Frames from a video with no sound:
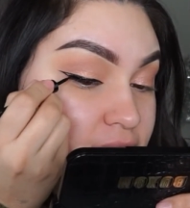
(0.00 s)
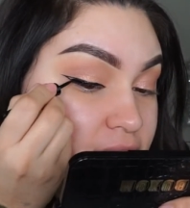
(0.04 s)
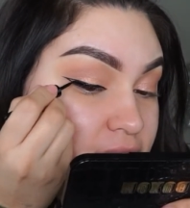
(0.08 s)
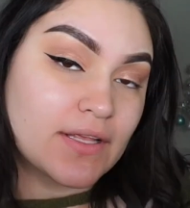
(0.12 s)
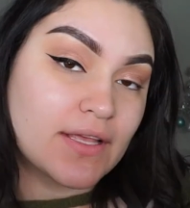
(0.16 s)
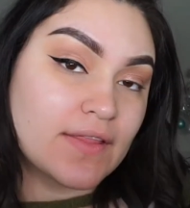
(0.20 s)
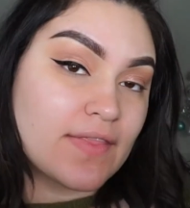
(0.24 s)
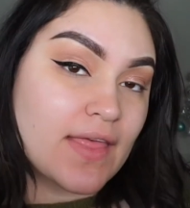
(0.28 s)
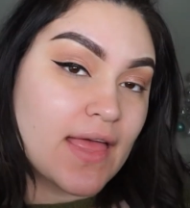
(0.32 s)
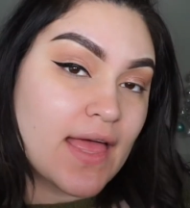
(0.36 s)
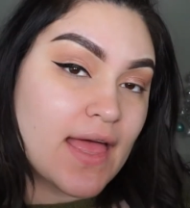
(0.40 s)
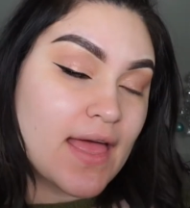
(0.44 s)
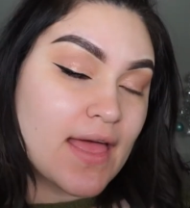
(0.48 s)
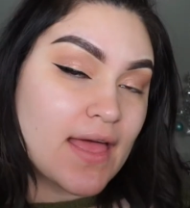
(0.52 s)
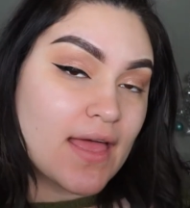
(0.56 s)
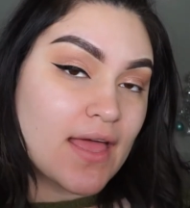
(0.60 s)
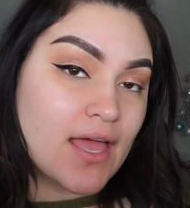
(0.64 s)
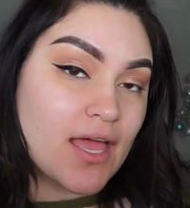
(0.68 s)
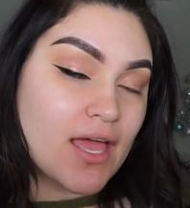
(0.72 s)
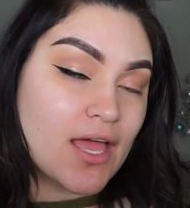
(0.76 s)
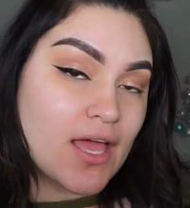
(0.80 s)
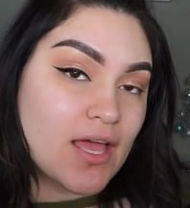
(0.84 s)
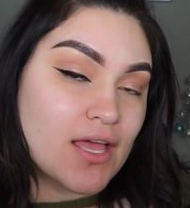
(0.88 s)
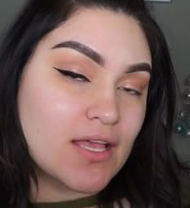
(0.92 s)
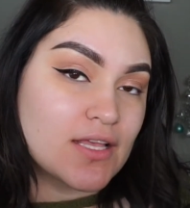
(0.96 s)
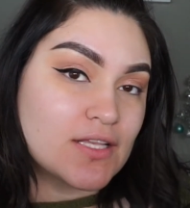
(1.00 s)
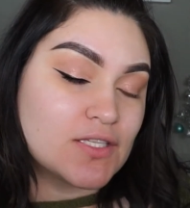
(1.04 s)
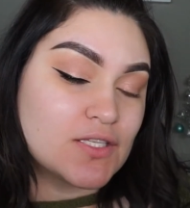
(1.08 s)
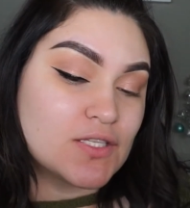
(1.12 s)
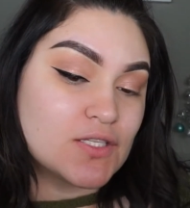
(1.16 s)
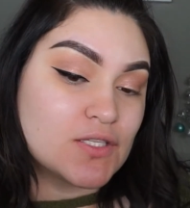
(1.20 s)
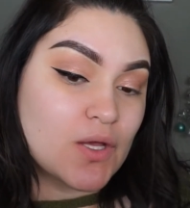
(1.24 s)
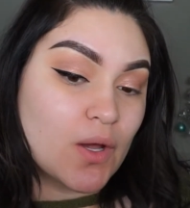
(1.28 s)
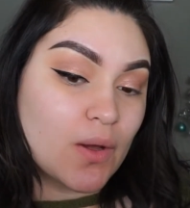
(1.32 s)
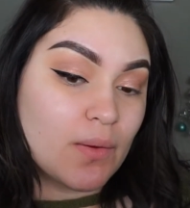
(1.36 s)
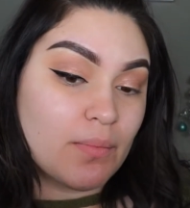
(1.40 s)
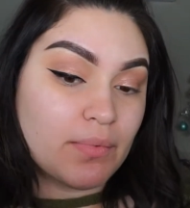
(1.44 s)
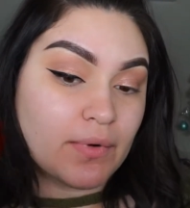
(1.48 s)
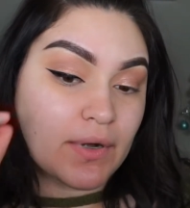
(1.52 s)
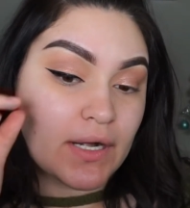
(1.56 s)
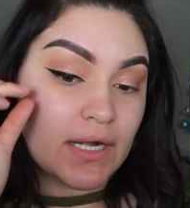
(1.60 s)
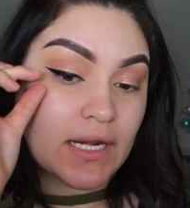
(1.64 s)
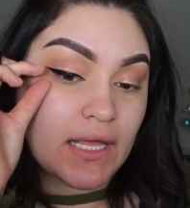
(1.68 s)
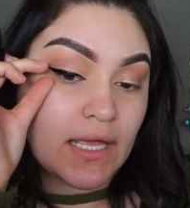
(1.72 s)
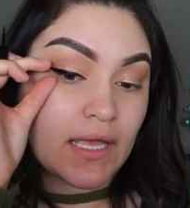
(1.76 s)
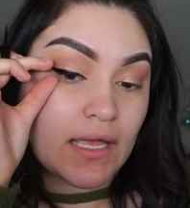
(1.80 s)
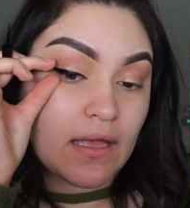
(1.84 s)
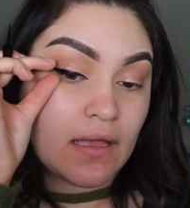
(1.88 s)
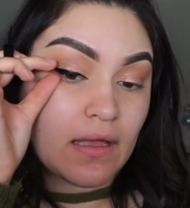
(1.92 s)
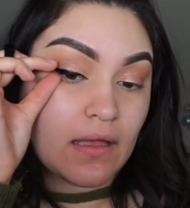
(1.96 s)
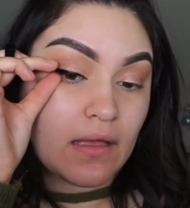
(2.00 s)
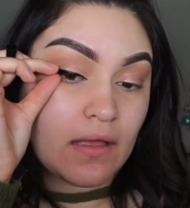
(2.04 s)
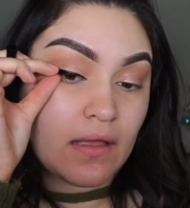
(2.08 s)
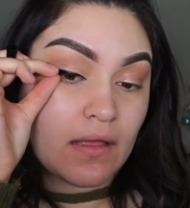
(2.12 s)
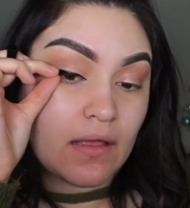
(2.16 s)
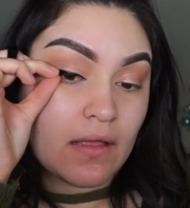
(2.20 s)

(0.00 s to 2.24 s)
Look at that, so pretty.